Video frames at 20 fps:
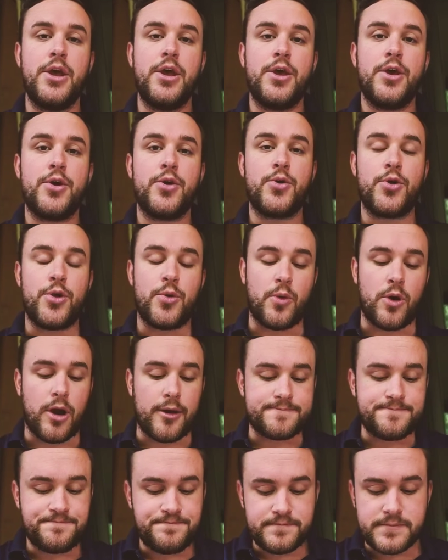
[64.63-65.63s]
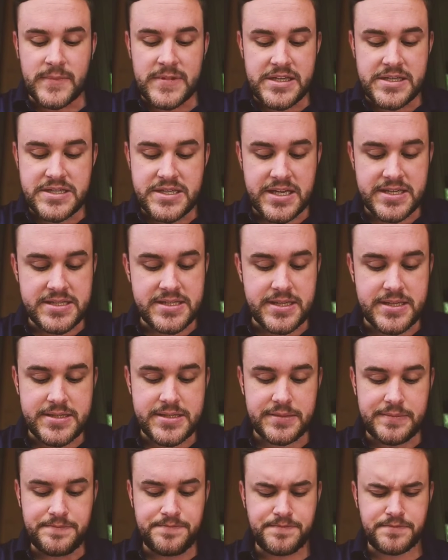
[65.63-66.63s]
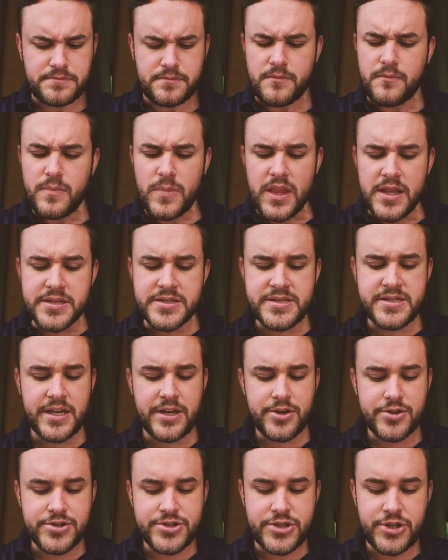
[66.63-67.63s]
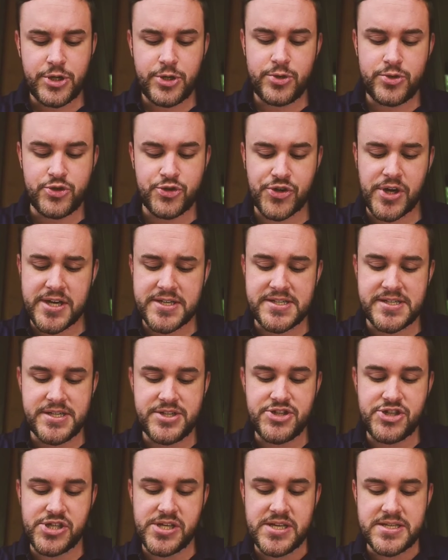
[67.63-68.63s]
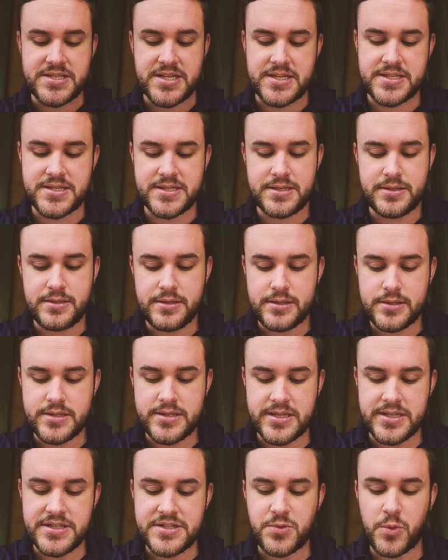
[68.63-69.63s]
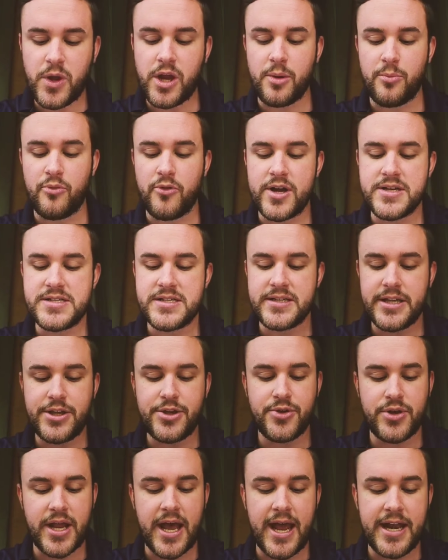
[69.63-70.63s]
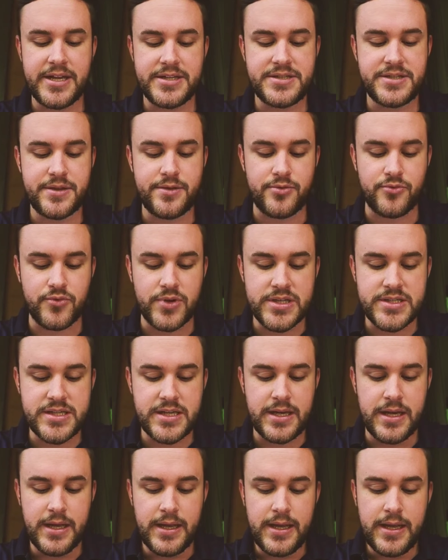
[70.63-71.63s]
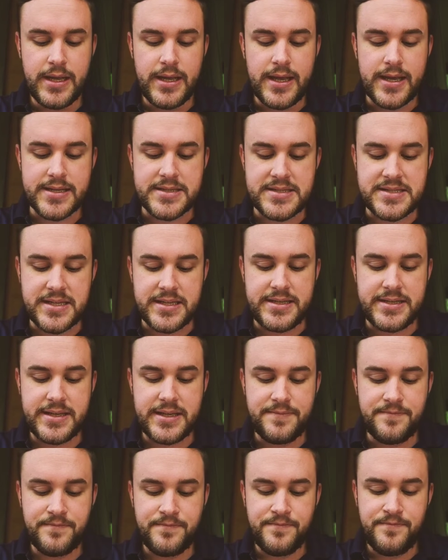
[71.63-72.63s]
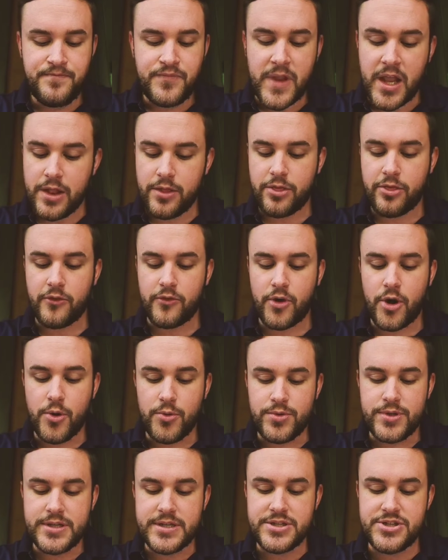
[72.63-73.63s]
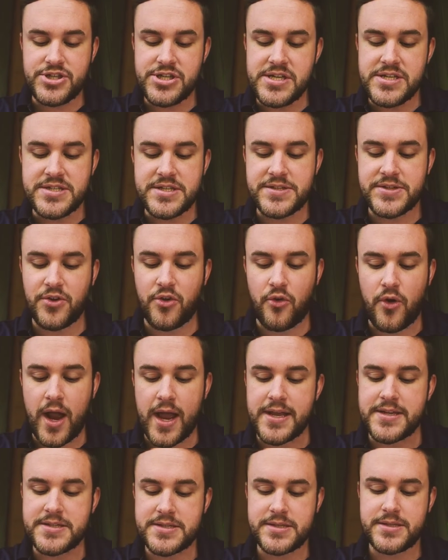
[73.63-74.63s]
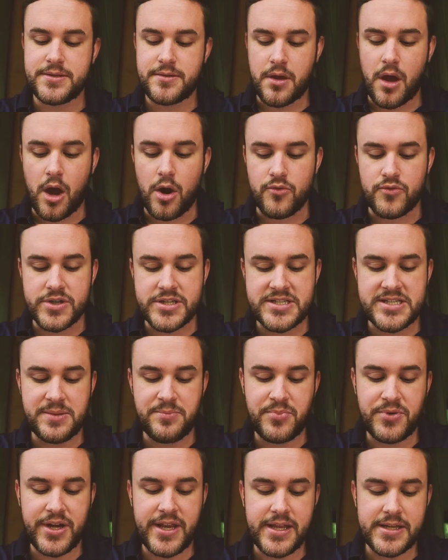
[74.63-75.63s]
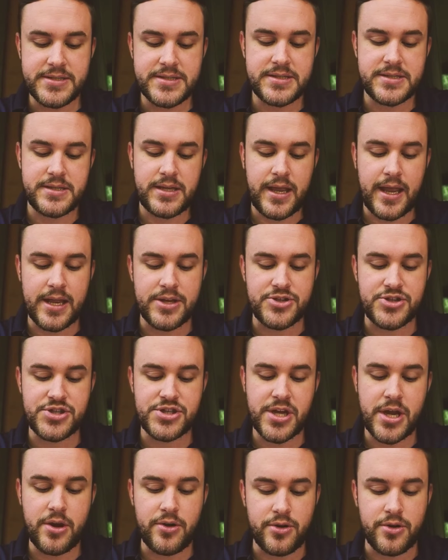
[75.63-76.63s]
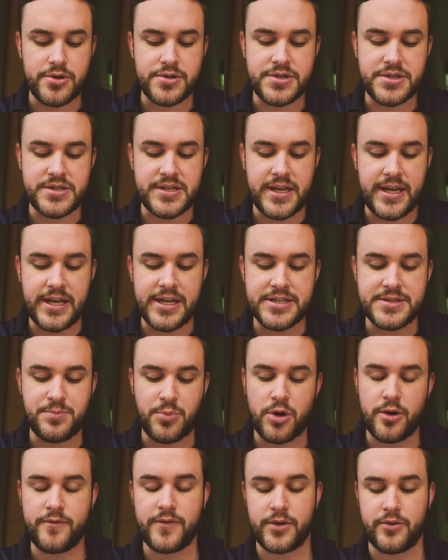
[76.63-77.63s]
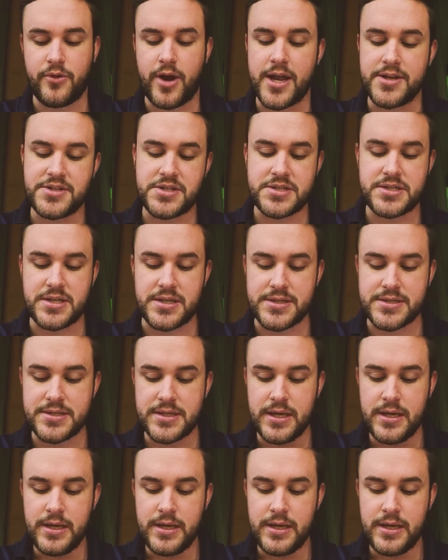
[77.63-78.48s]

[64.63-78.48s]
Who You Are. It says this: Sinners who trust in Jesus, since we are presently united to the risen, ascended, enthroned Jesus Christ, are recipients and sharers in his perfect righteousness.